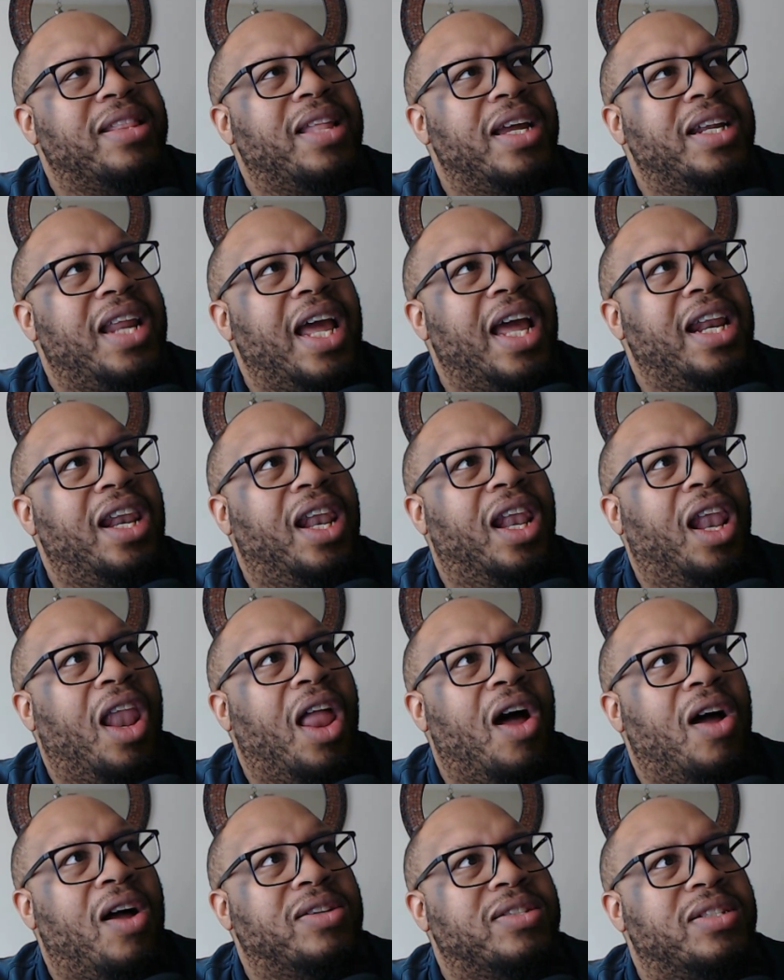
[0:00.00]
I think they
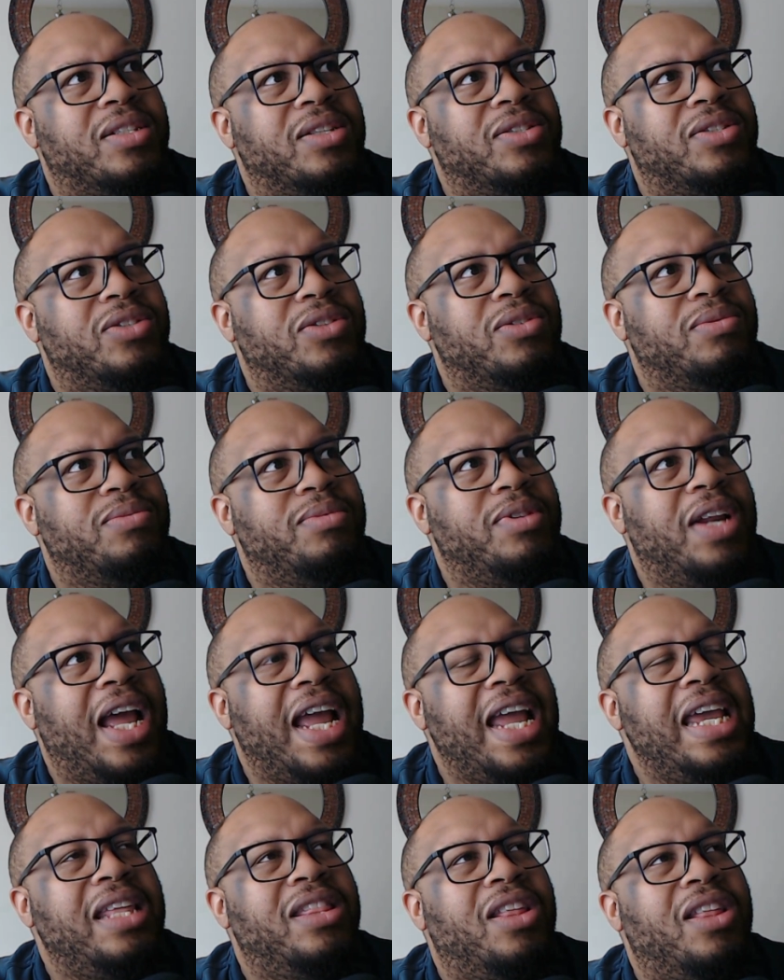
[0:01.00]
lost the Super.
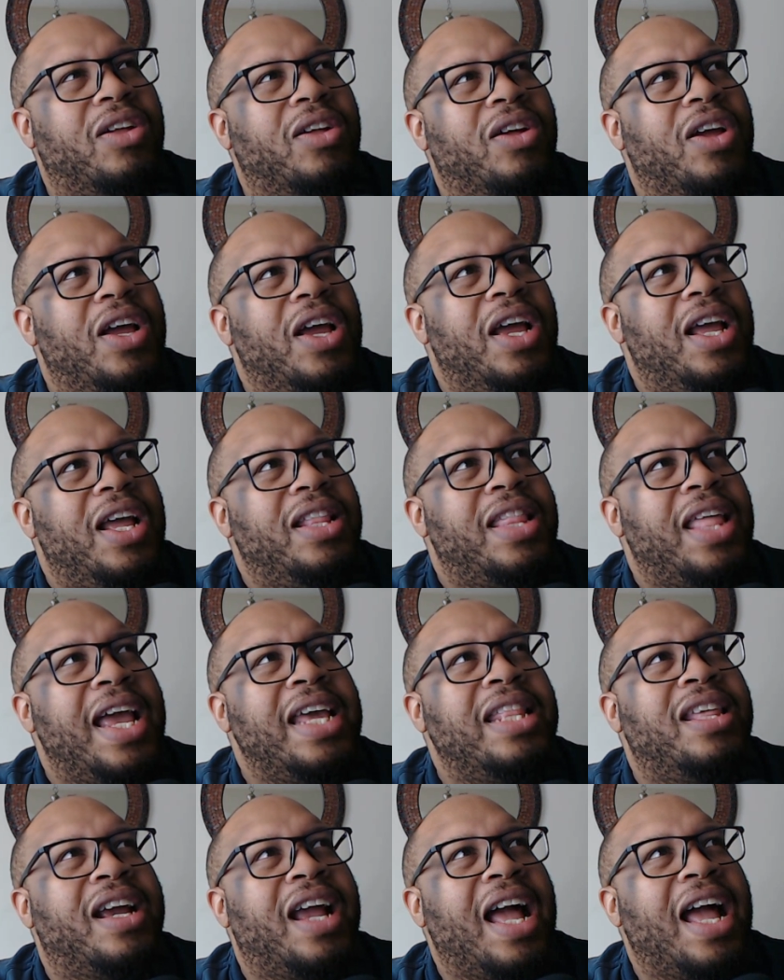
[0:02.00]
They either
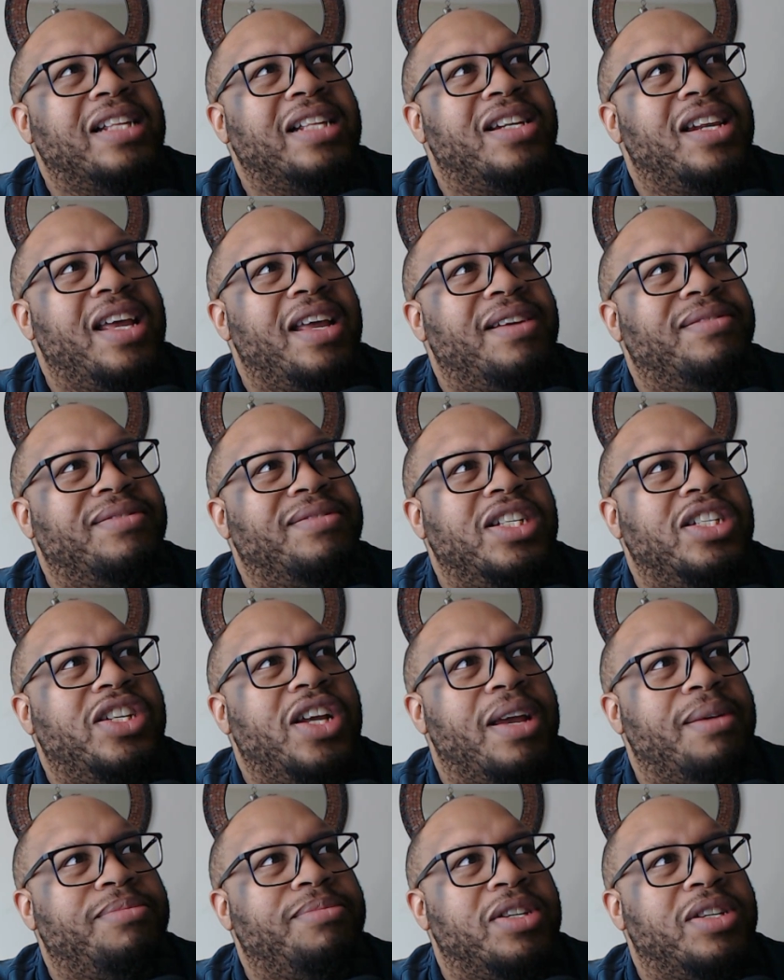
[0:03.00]
they either got to the NFC
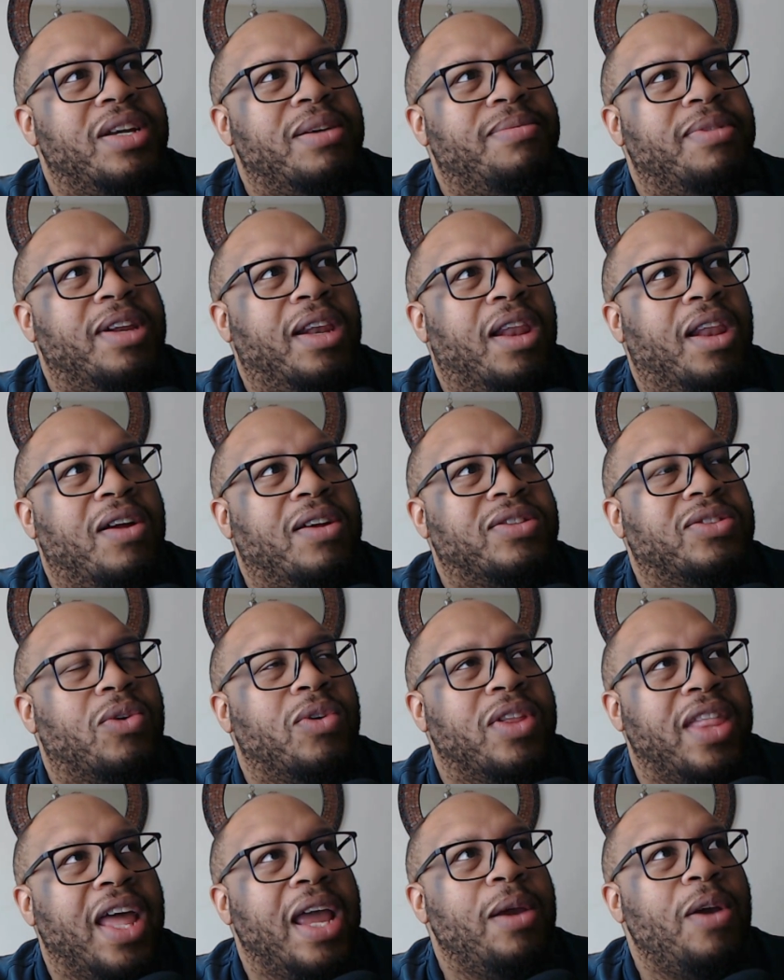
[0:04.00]
Championship and lost,
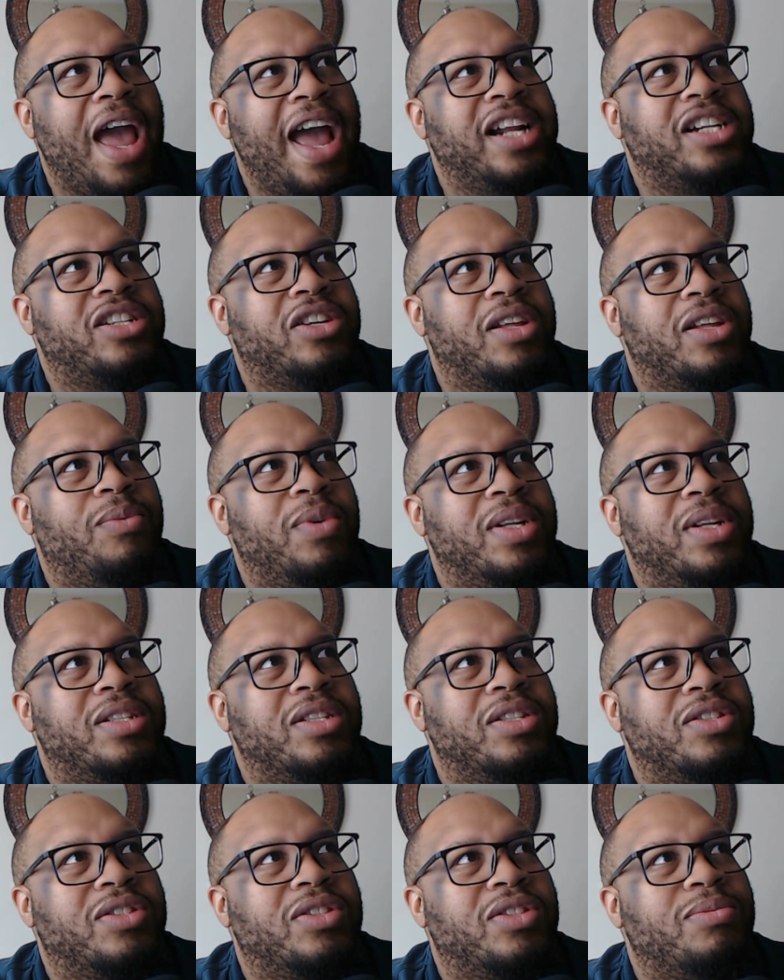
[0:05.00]
or they actually went
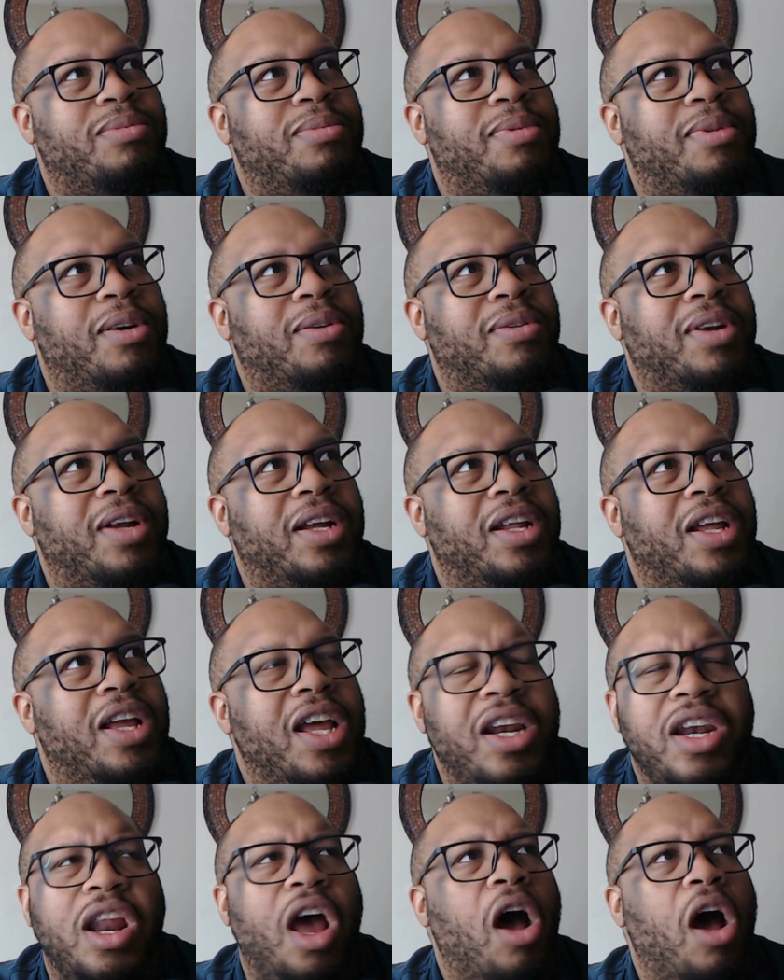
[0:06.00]
to the Super Bowl.
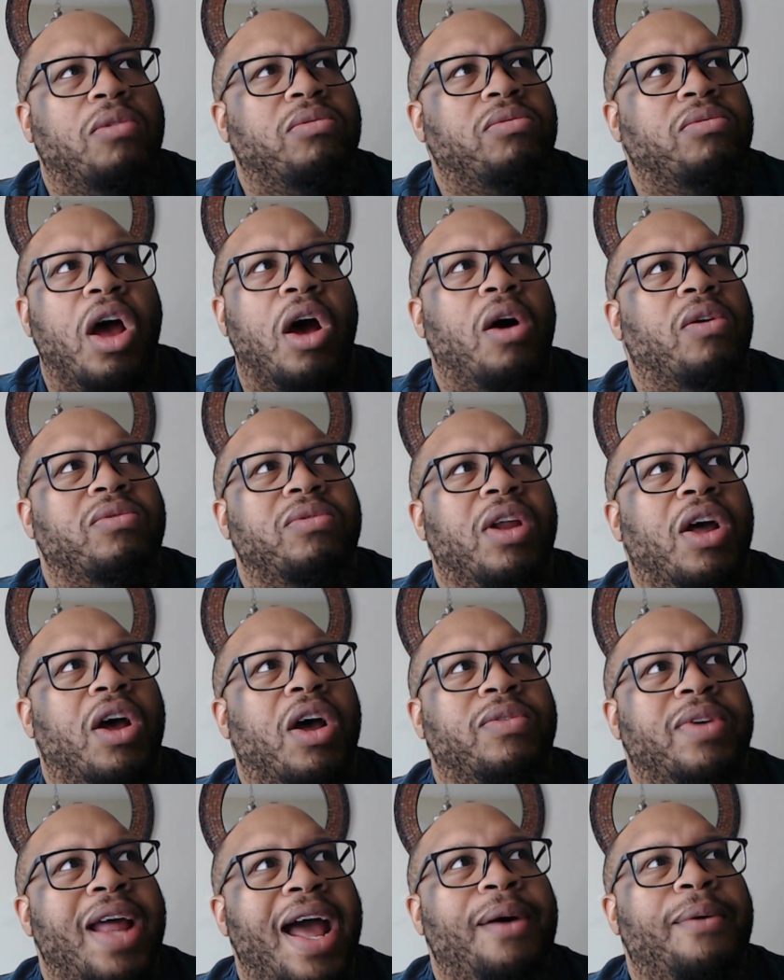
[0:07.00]
No, no,
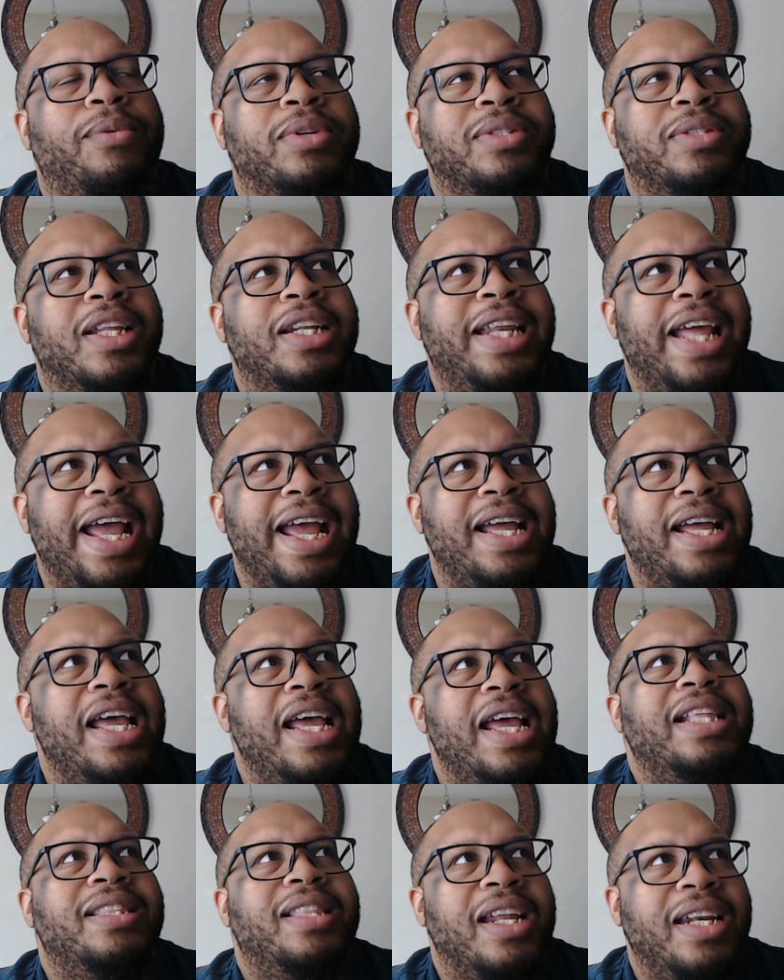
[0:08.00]
no. That was the dead
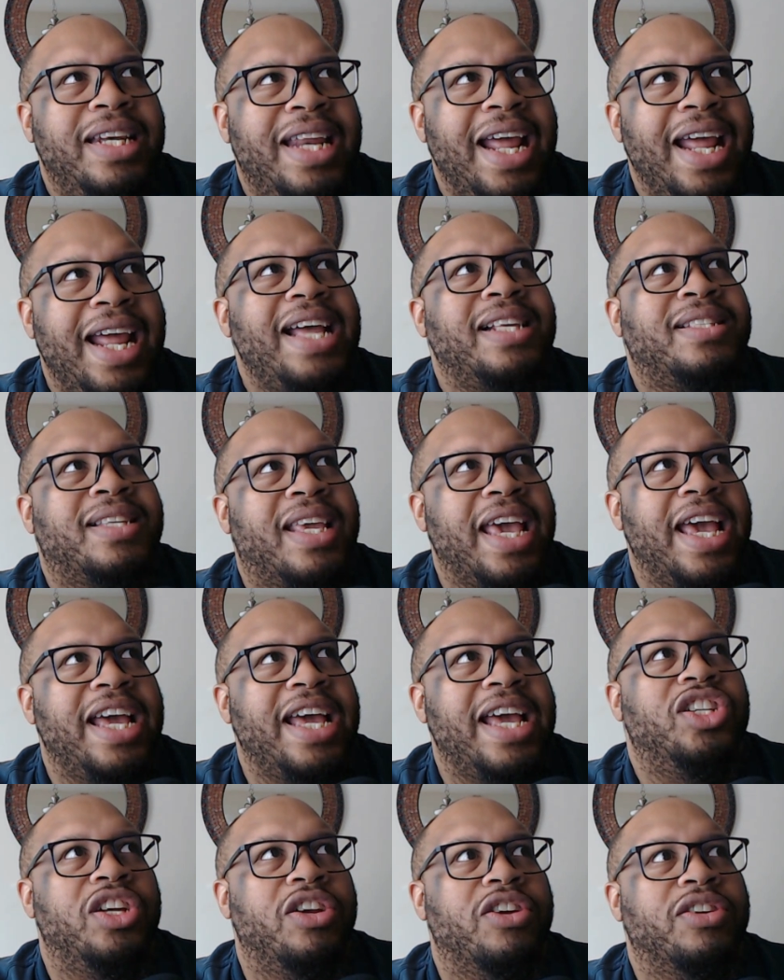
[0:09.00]
the Dez
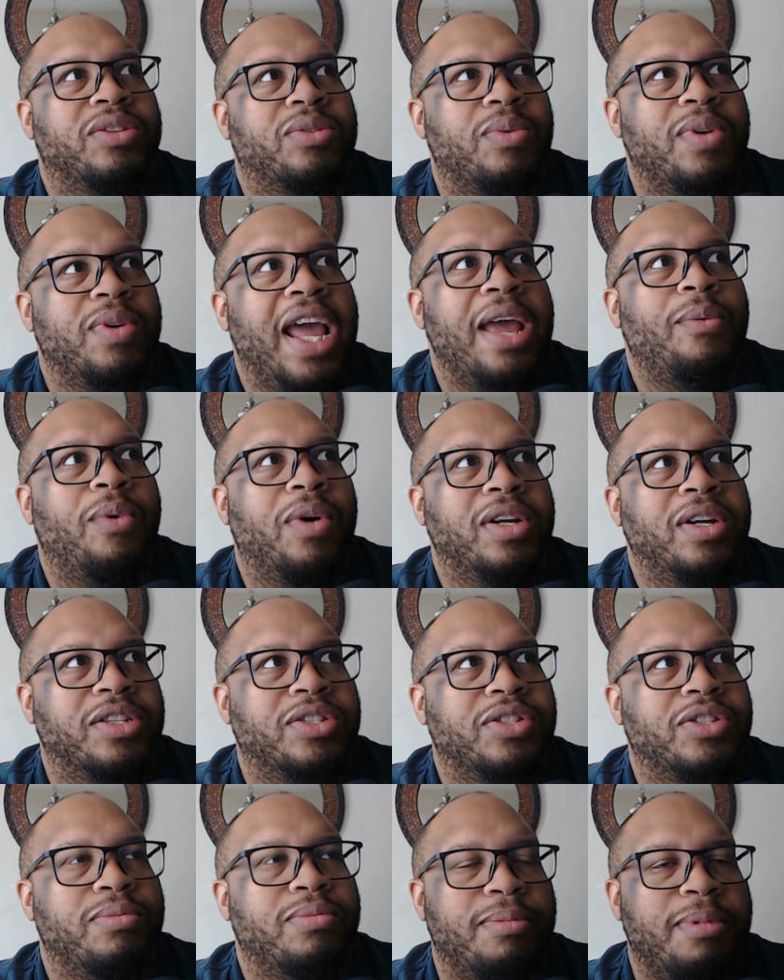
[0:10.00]
catch years when they won
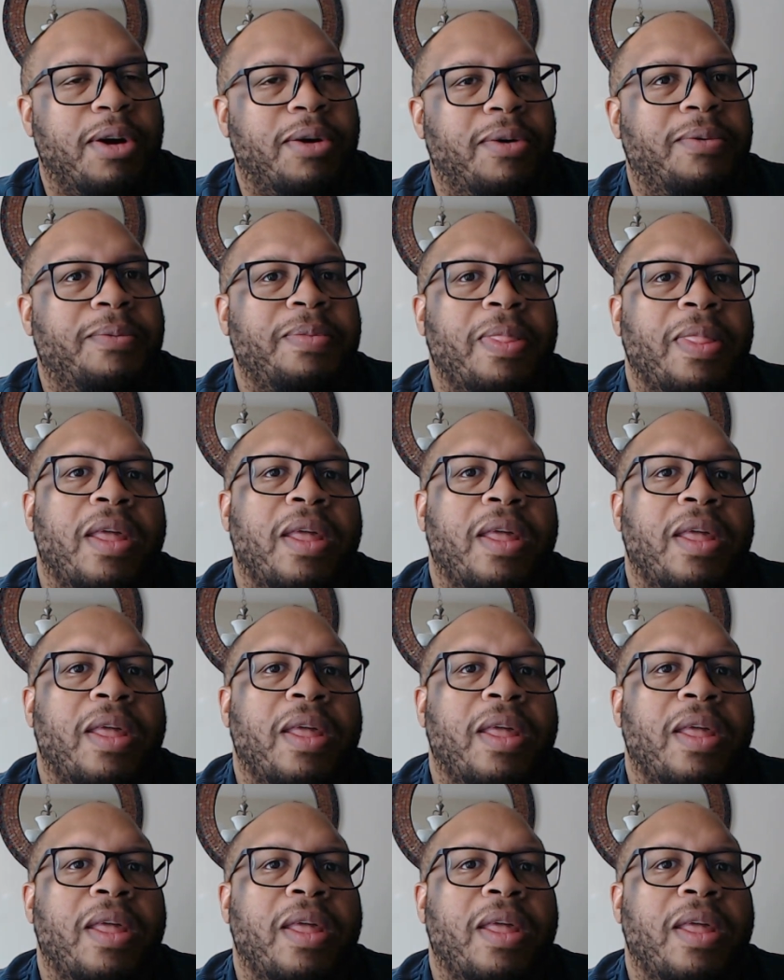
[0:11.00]
the Super Bowl.